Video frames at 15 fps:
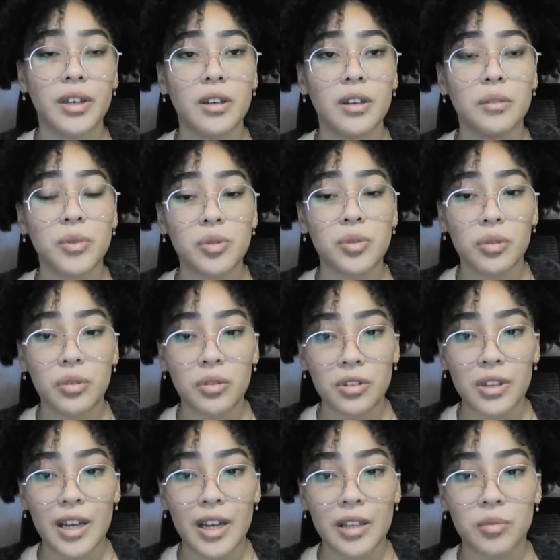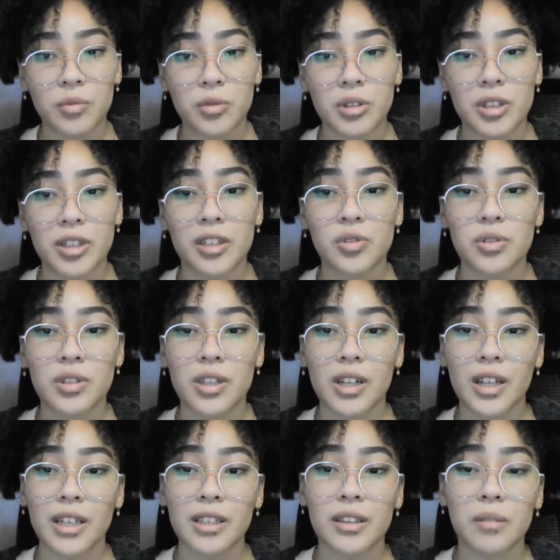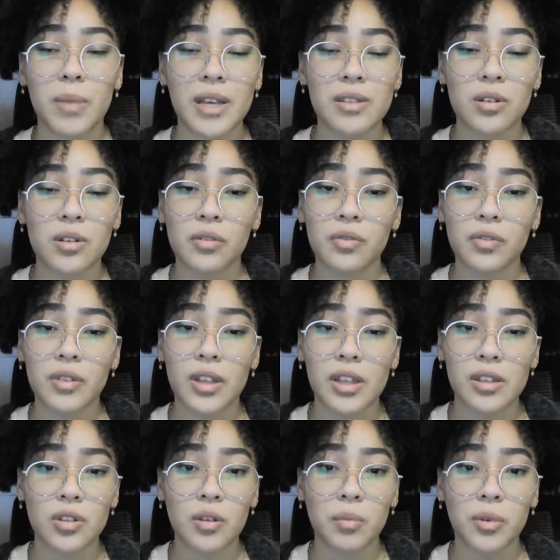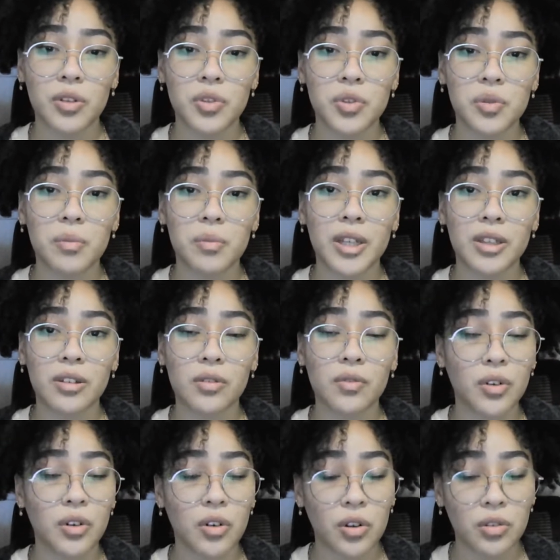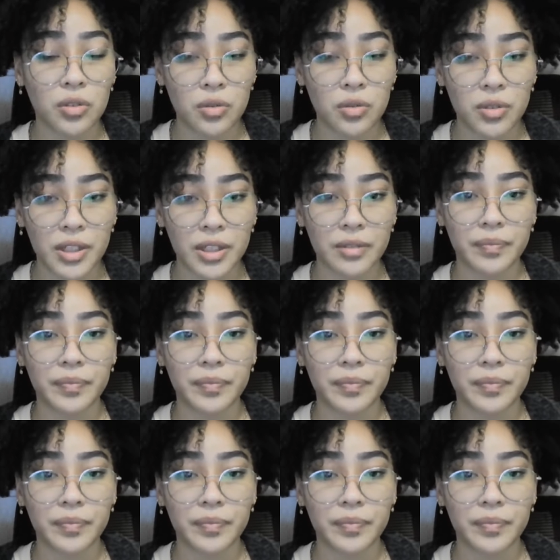But to do that, we needed to select the best confidence topology method for our tree.